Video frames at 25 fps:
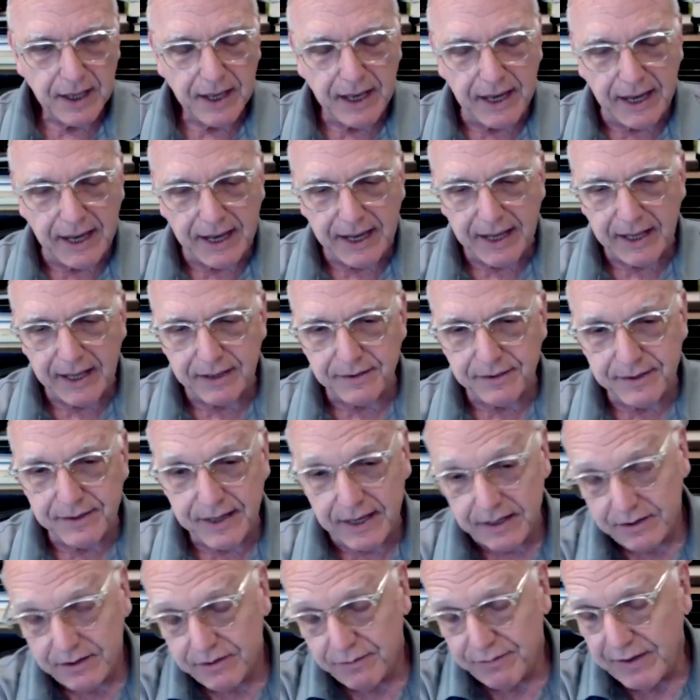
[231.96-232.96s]
And
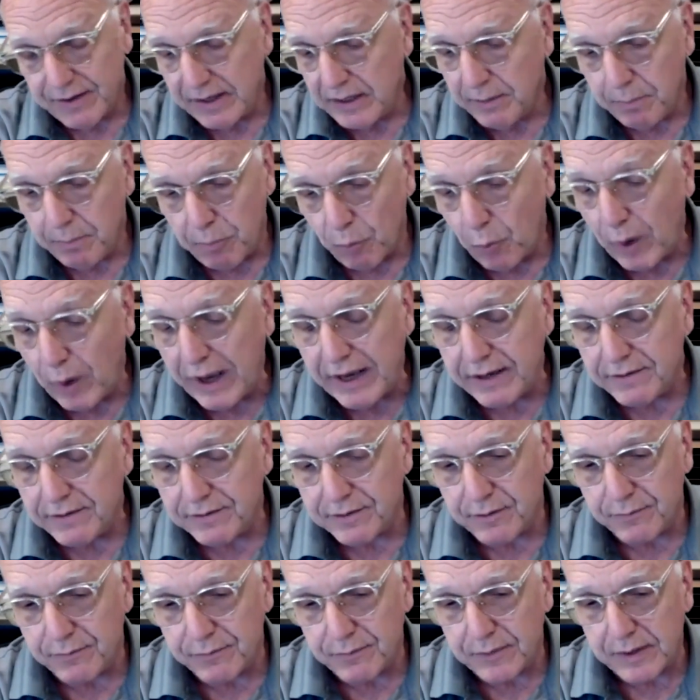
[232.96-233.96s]
they develop ways
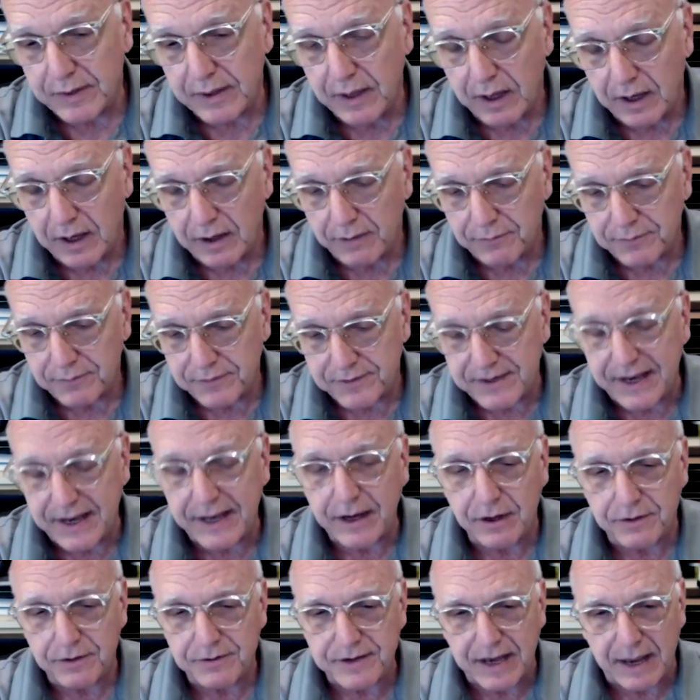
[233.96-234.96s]
of staying
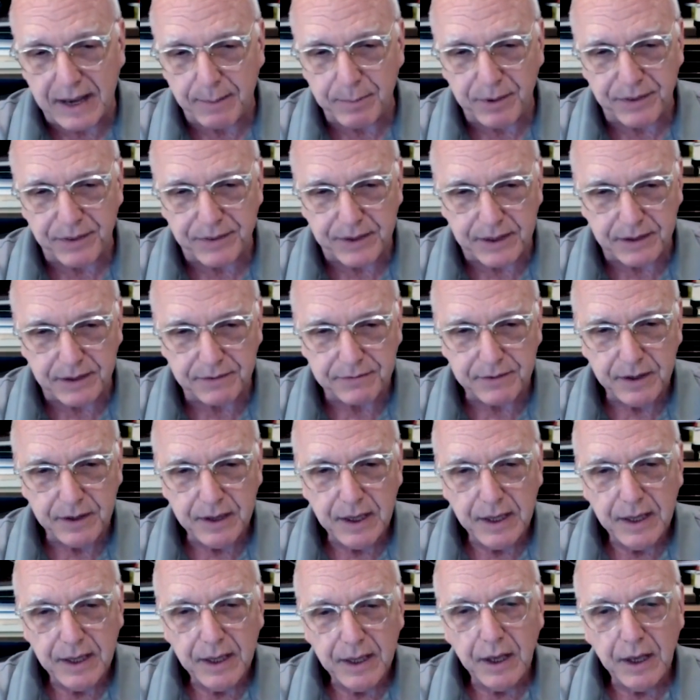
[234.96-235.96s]
on top of things.
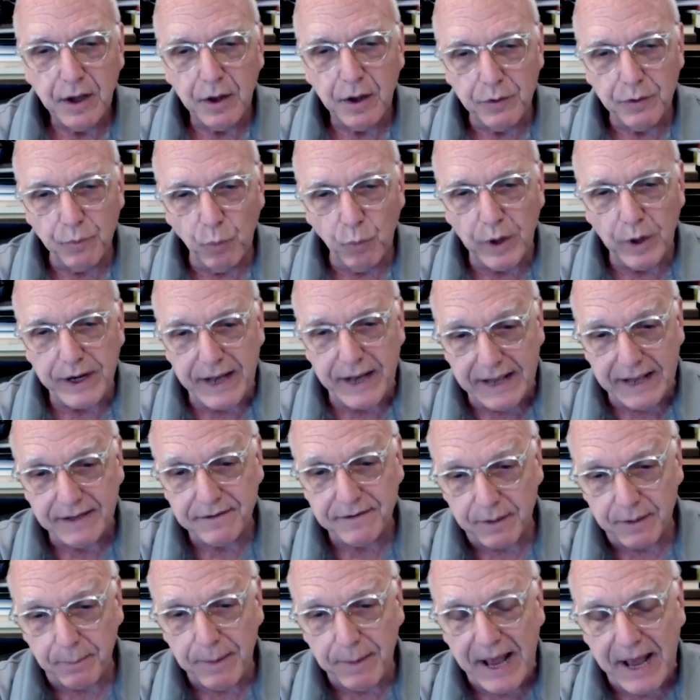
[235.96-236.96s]
What ends
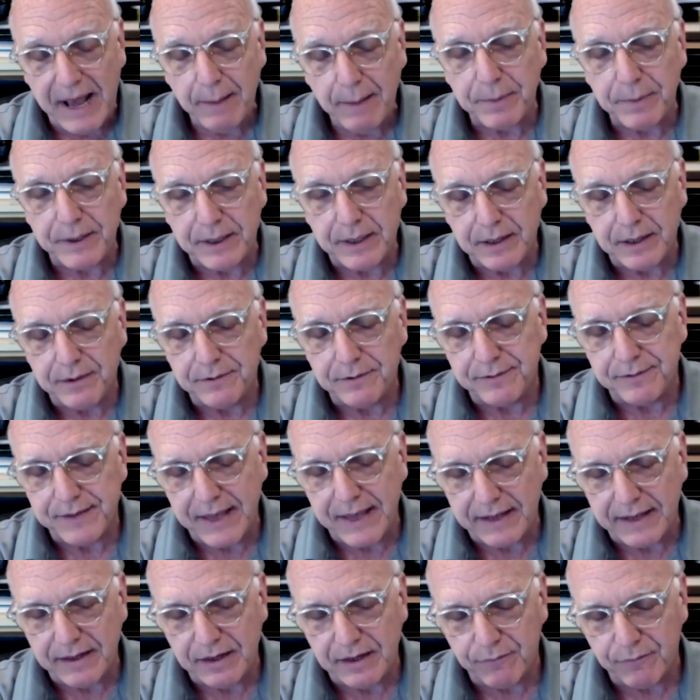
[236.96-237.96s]
up happening is
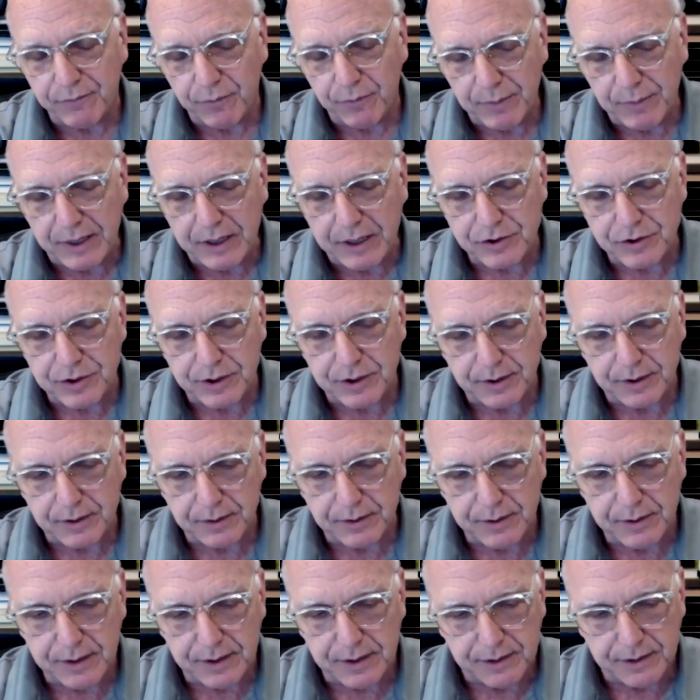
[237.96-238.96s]
that information
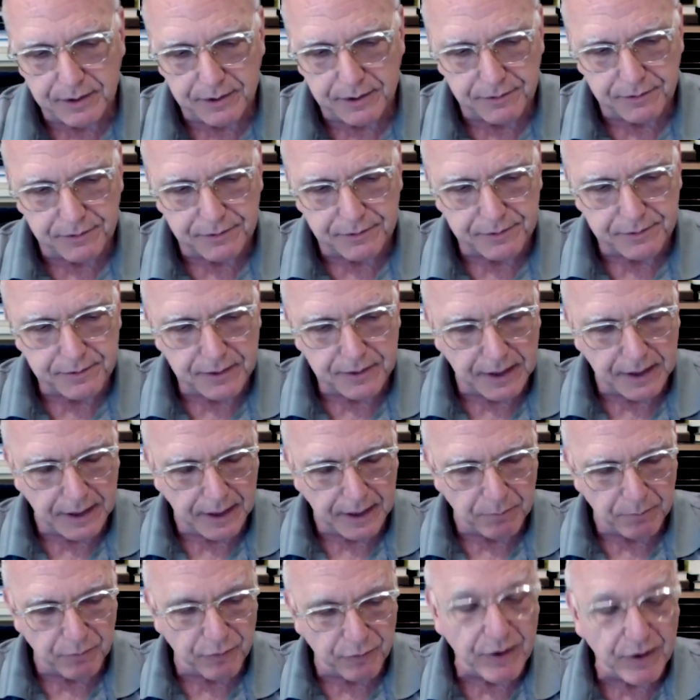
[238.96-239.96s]
is
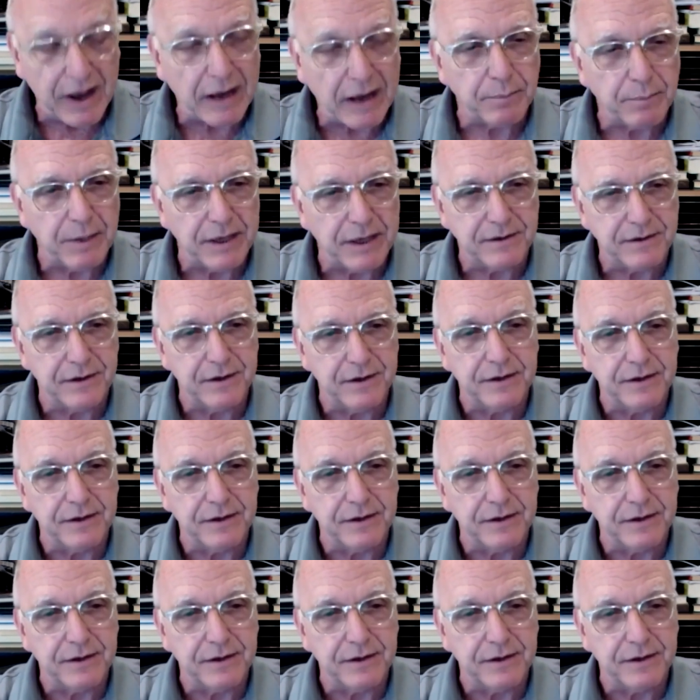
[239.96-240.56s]
fragmented